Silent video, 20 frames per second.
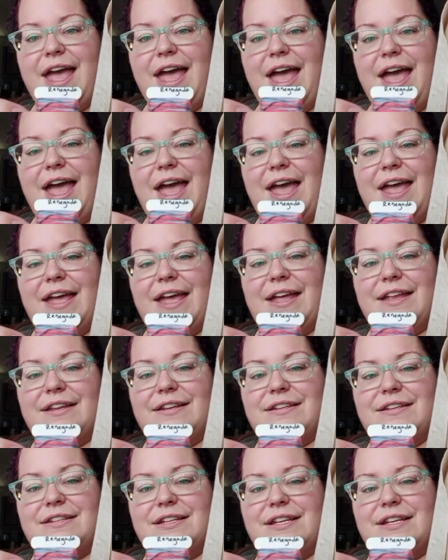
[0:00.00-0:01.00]

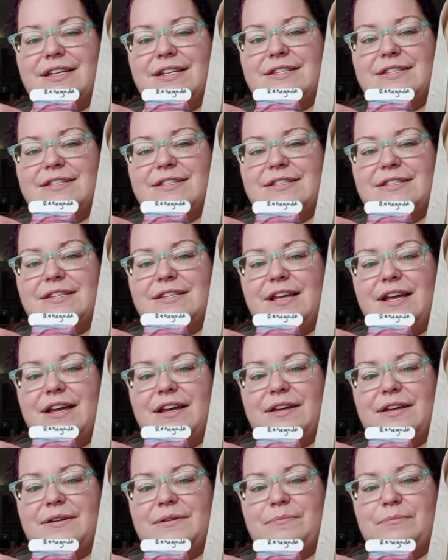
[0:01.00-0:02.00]
and it's
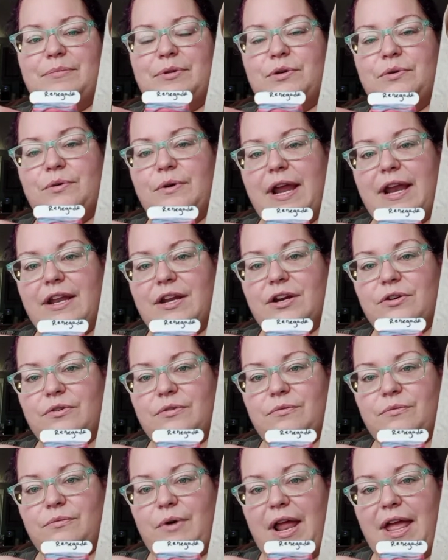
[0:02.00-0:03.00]
blue and a
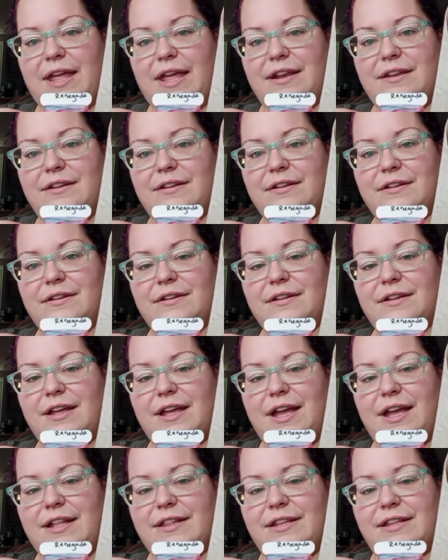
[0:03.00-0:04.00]
red,
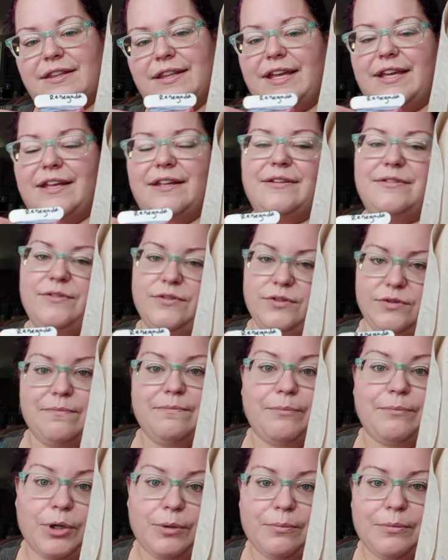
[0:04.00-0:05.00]
and then like
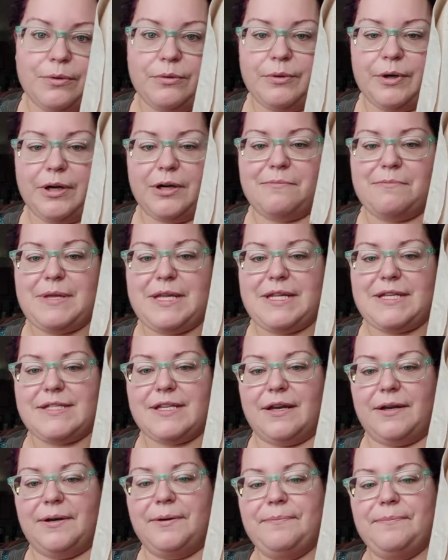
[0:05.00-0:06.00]
purple where it meets
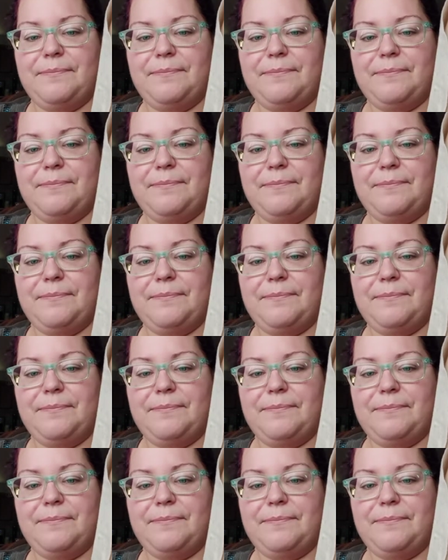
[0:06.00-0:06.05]
up.